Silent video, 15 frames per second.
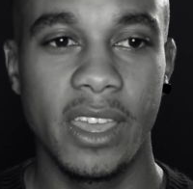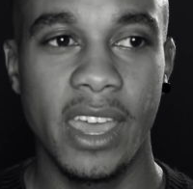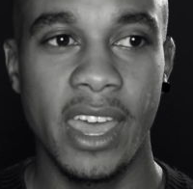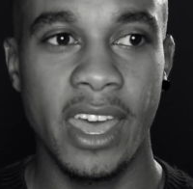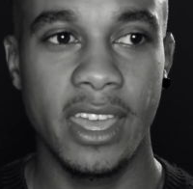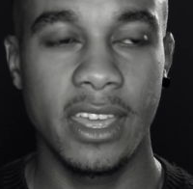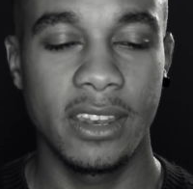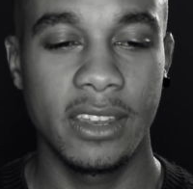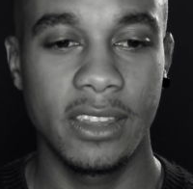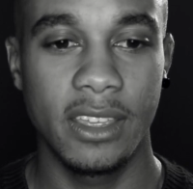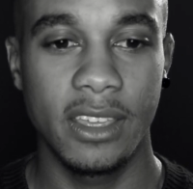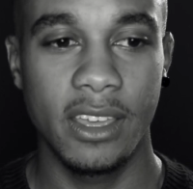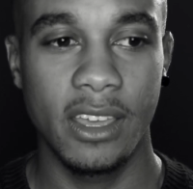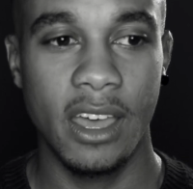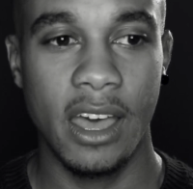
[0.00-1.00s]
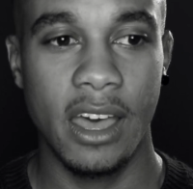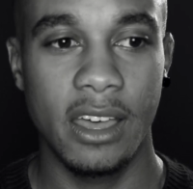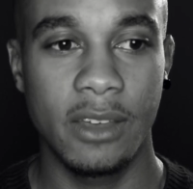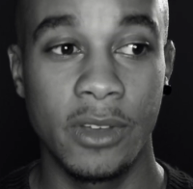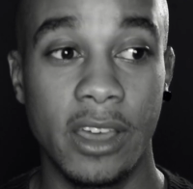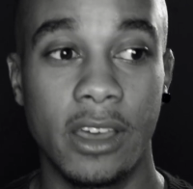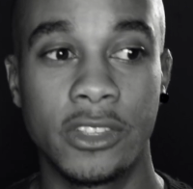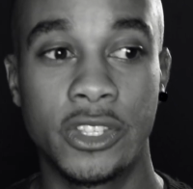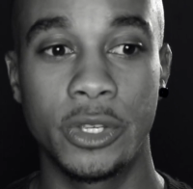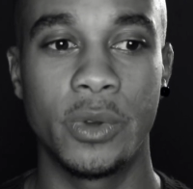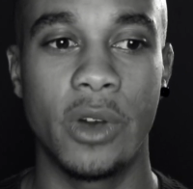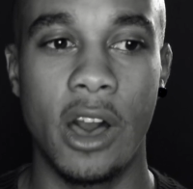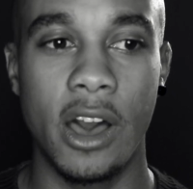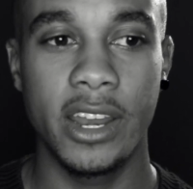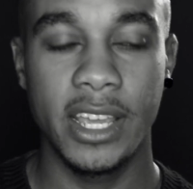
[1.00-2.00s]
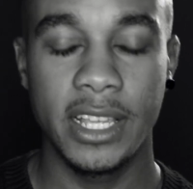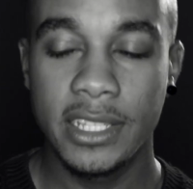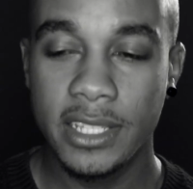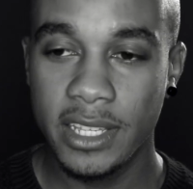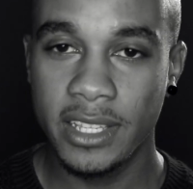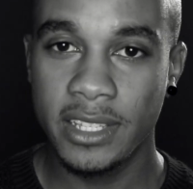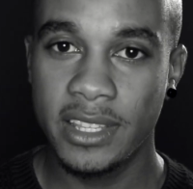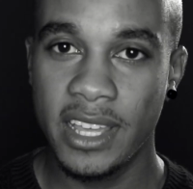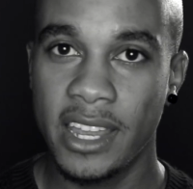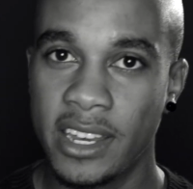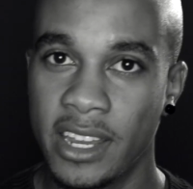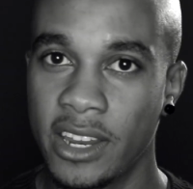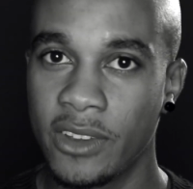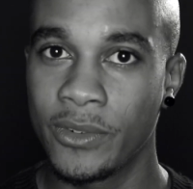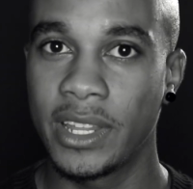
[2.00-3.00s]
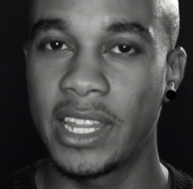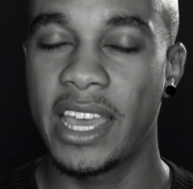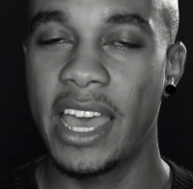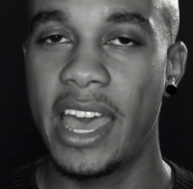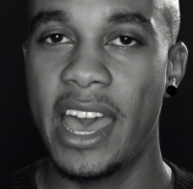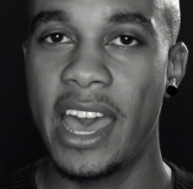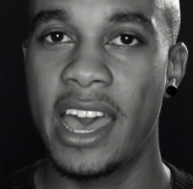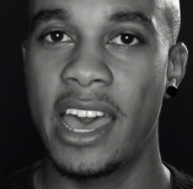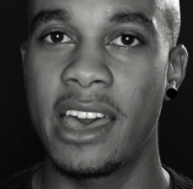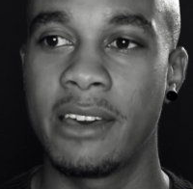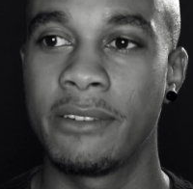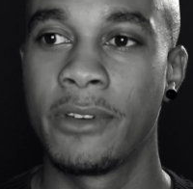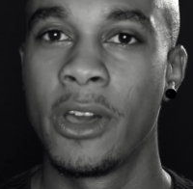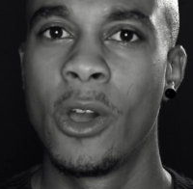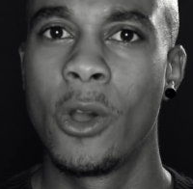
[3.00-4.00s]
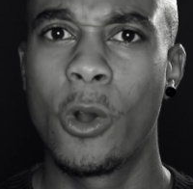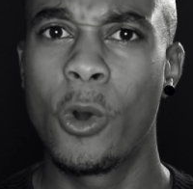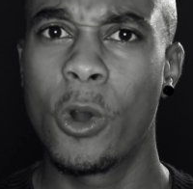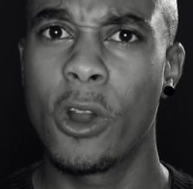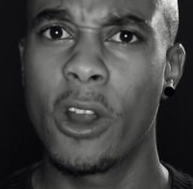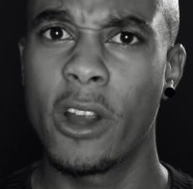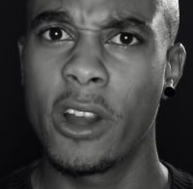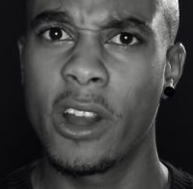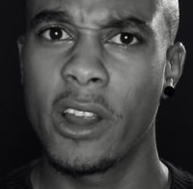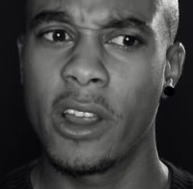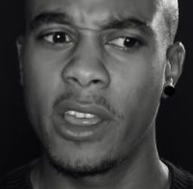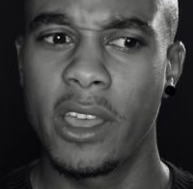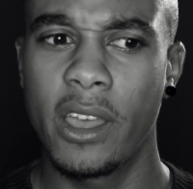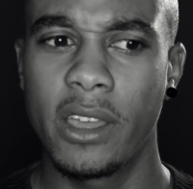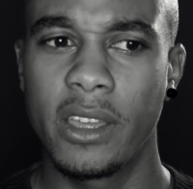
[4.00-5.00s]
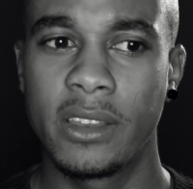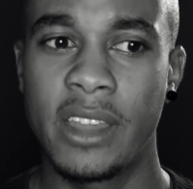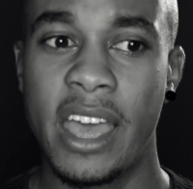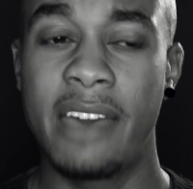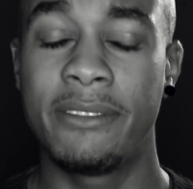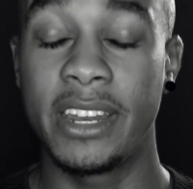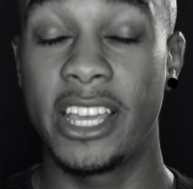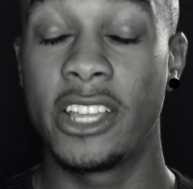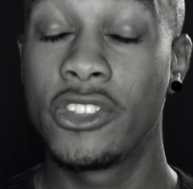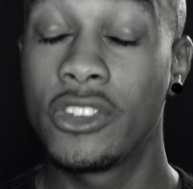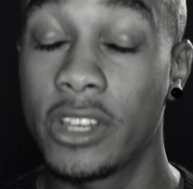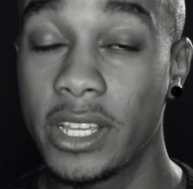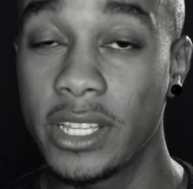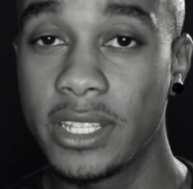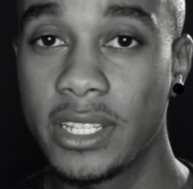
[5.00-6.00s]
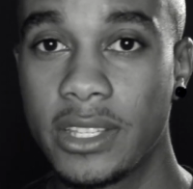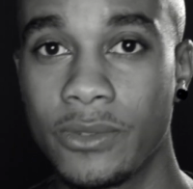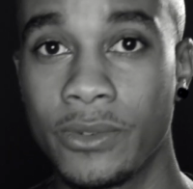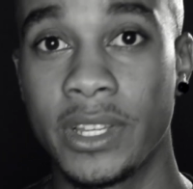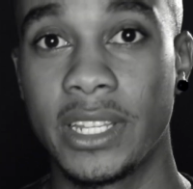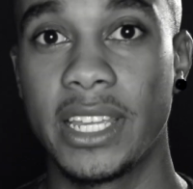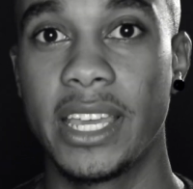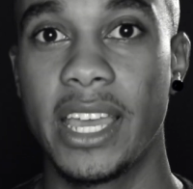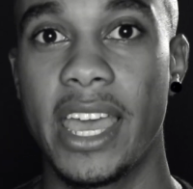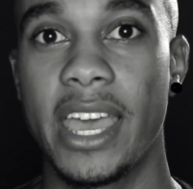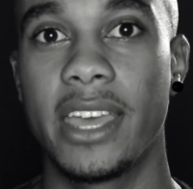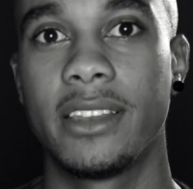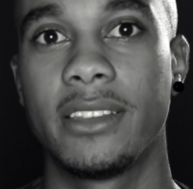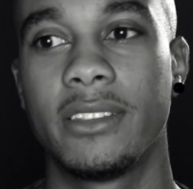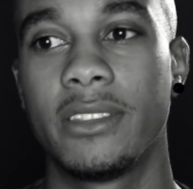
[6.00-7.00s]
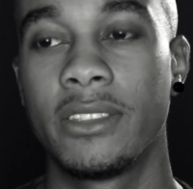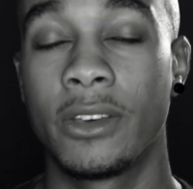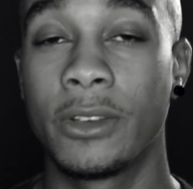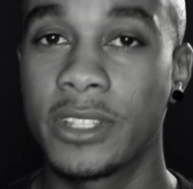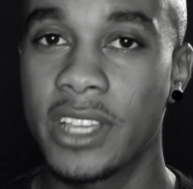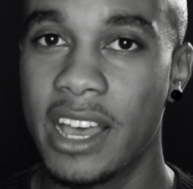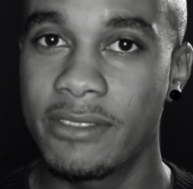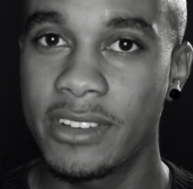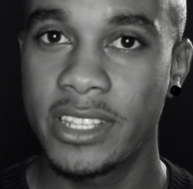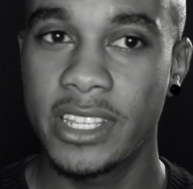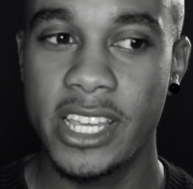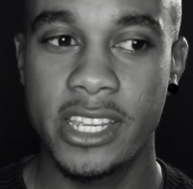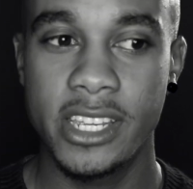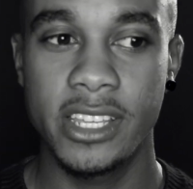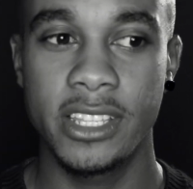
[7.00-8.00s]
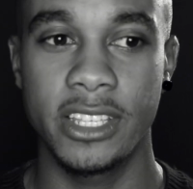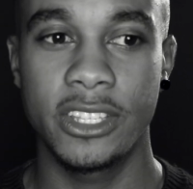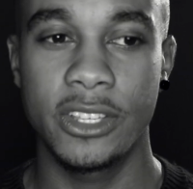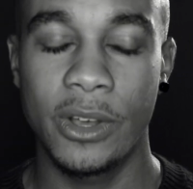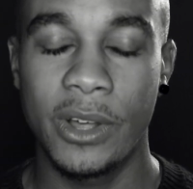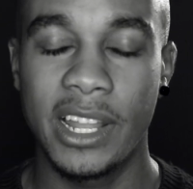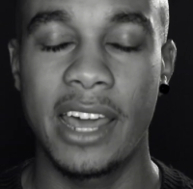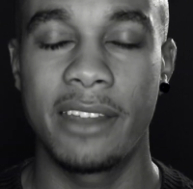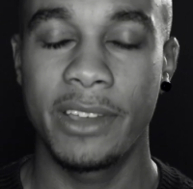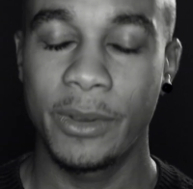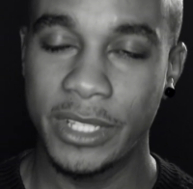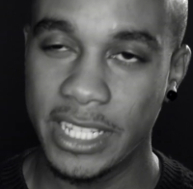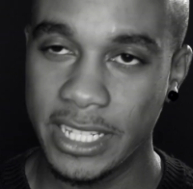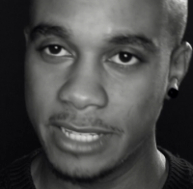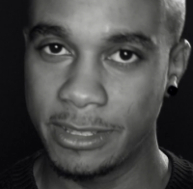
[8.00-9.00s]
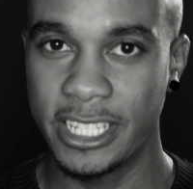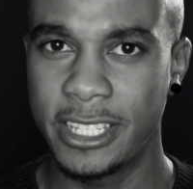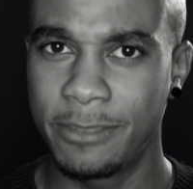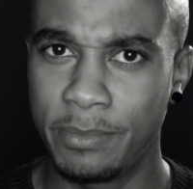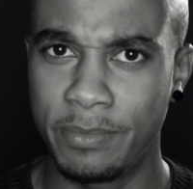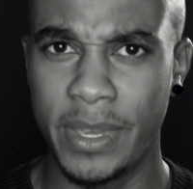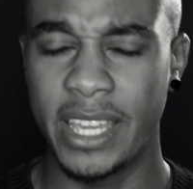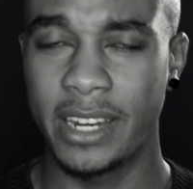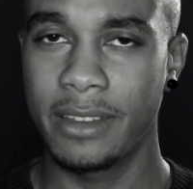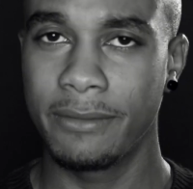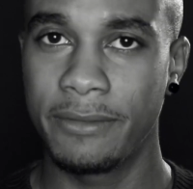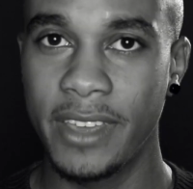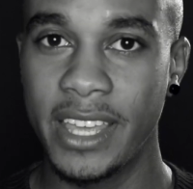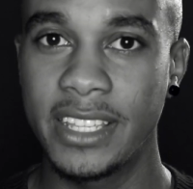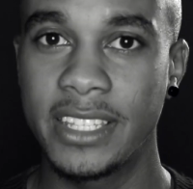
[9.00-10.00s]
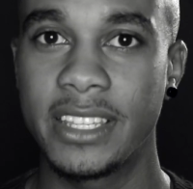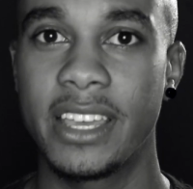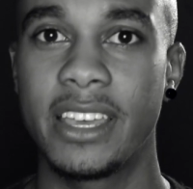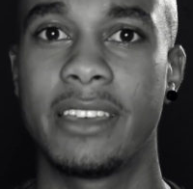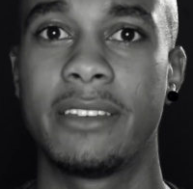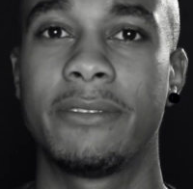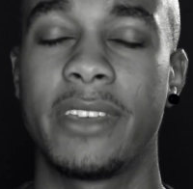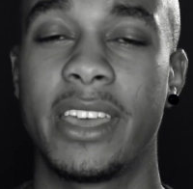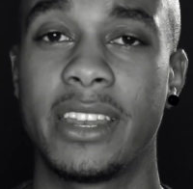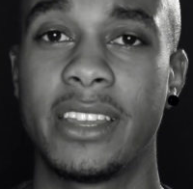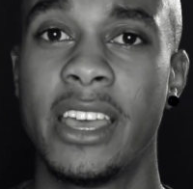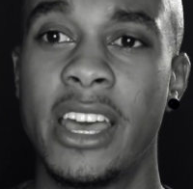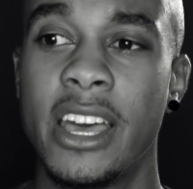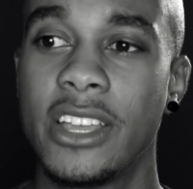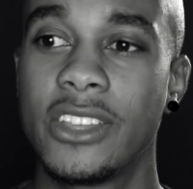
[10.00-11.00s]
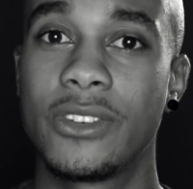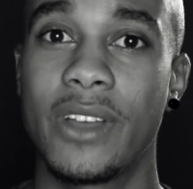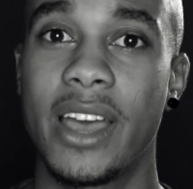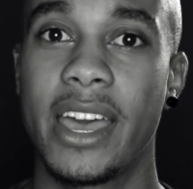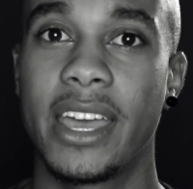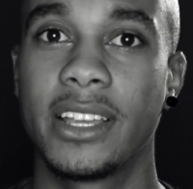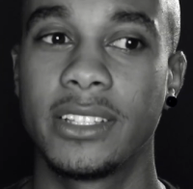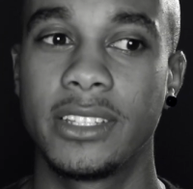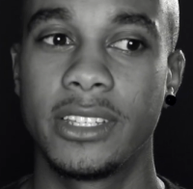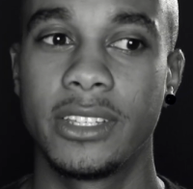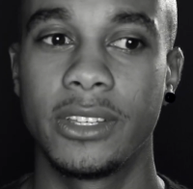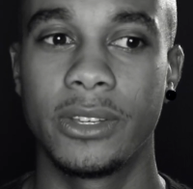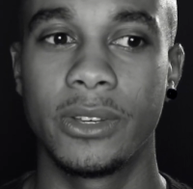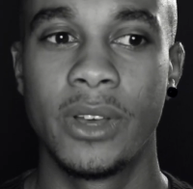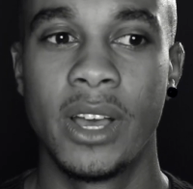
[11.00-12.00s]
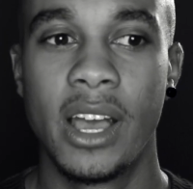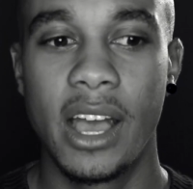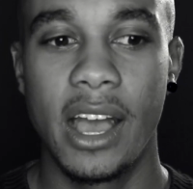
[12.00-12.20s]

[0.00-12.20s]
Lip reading: in to audiences that didn't really have or have an interest really in those conversations, and so a lot of it was like just being defensive and trying to